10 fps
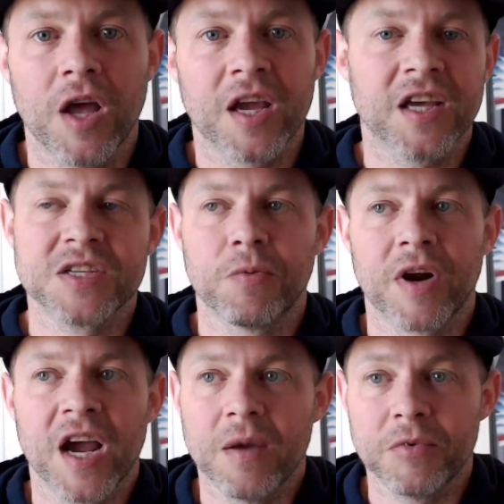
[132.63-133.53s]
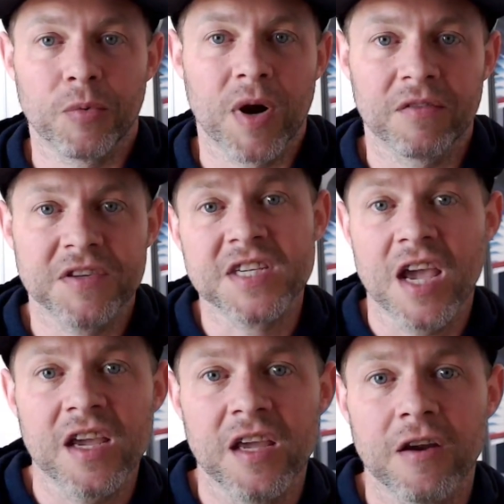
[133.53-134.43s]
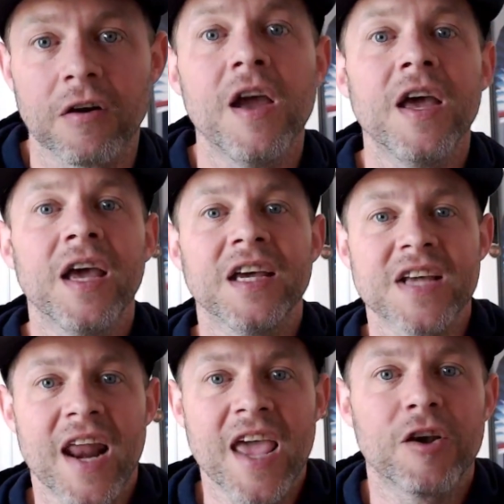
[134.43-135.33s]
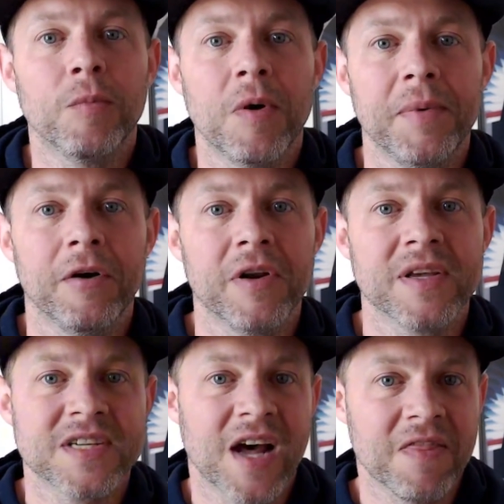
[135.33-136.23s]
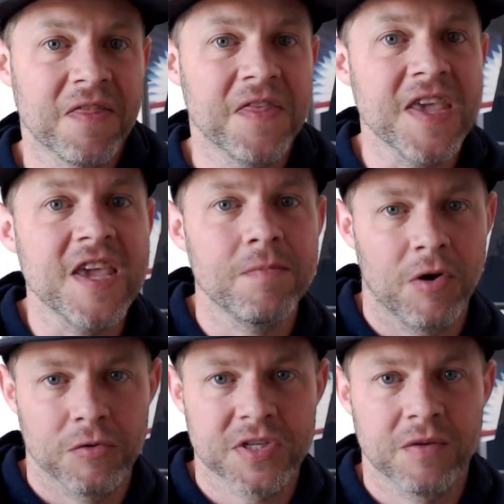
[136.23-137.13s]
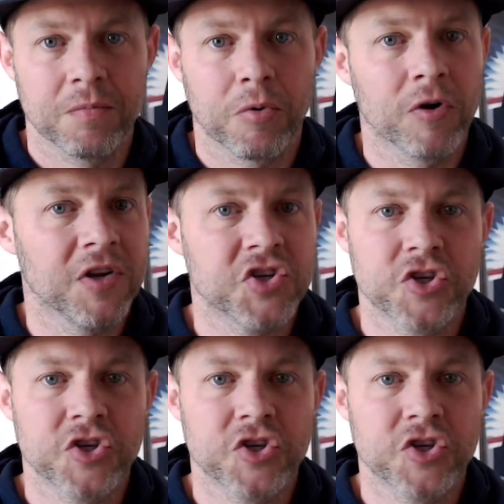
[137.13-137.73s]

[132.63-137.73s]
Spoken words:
I guess what I am directly saying here is that ankle mobility is not the most important.